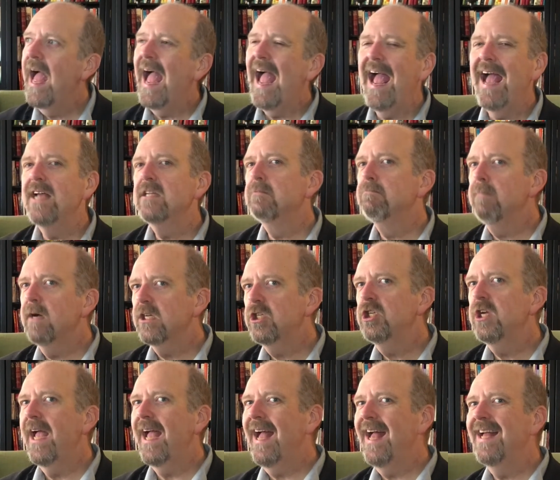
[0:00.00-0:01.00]
as
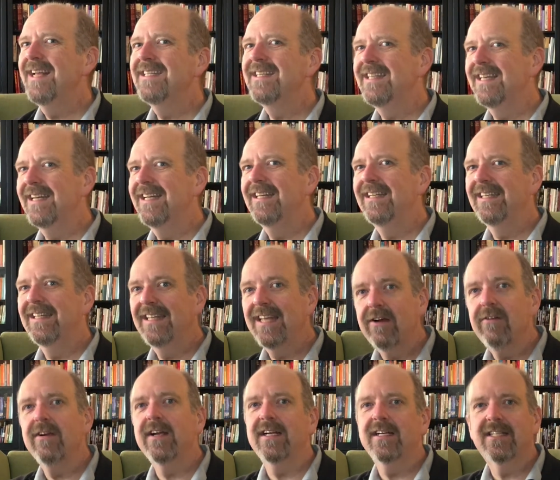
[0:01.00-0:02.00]
much as the
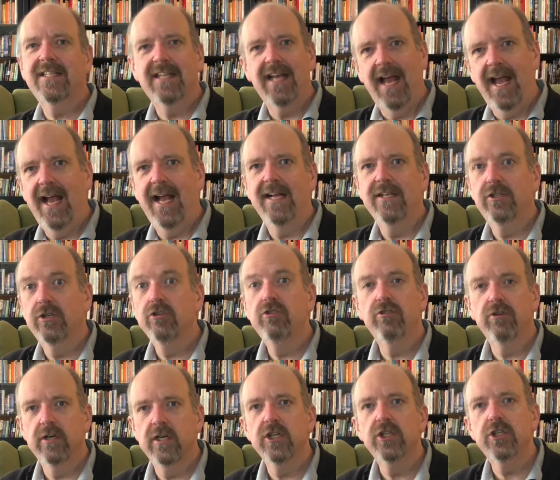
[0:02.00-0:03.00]
lyrics as
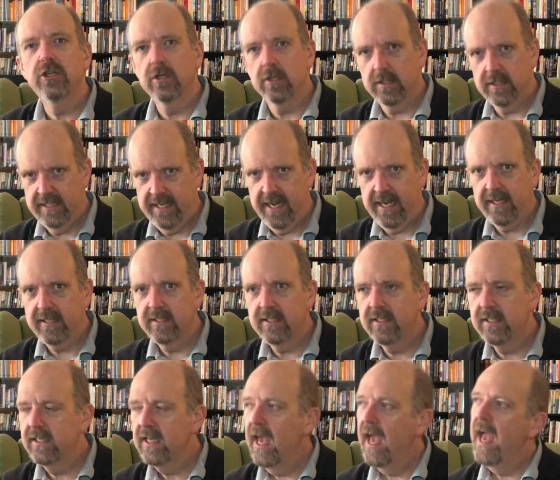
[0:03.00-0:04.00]
traditional
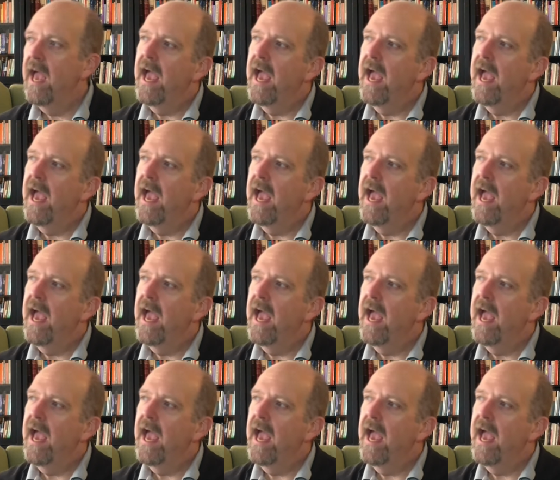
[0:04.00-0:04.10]
texts,